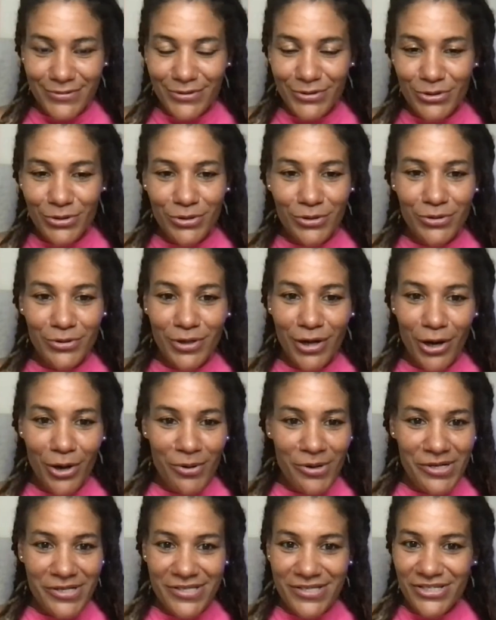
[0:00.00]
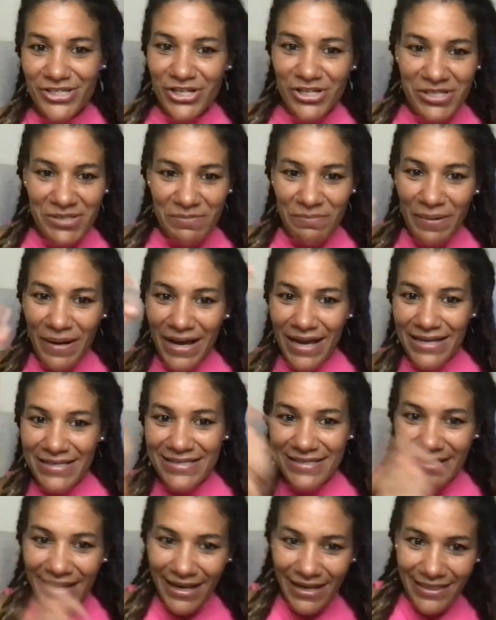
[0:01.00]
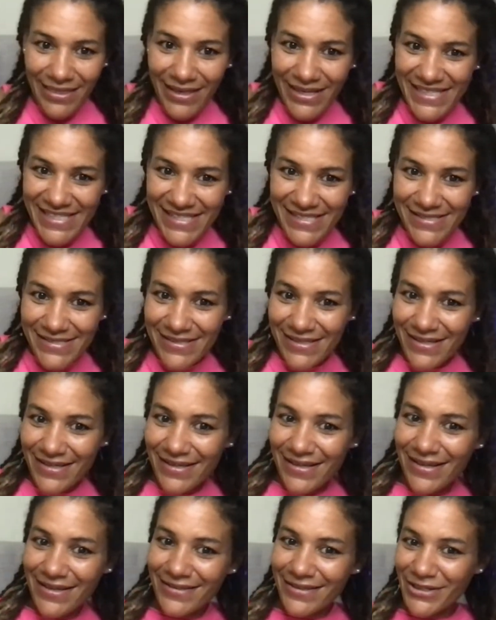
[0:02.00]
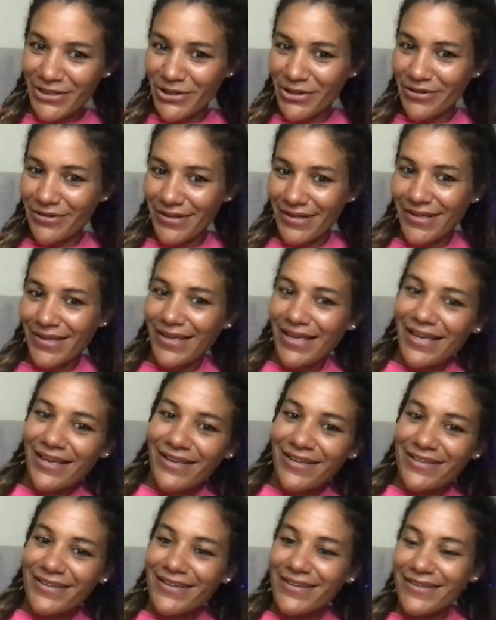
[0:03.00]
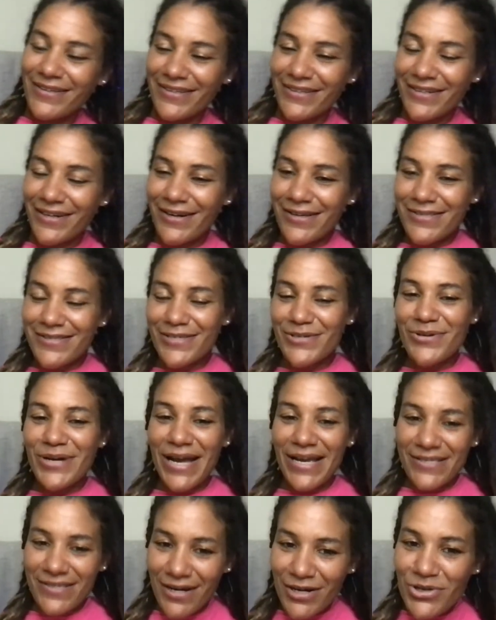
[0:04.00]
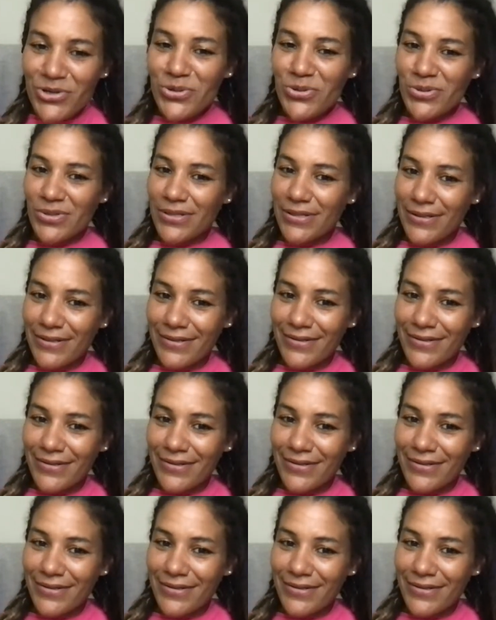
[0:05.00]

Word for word: two hours just passed like this, you know? Because you guys are cool.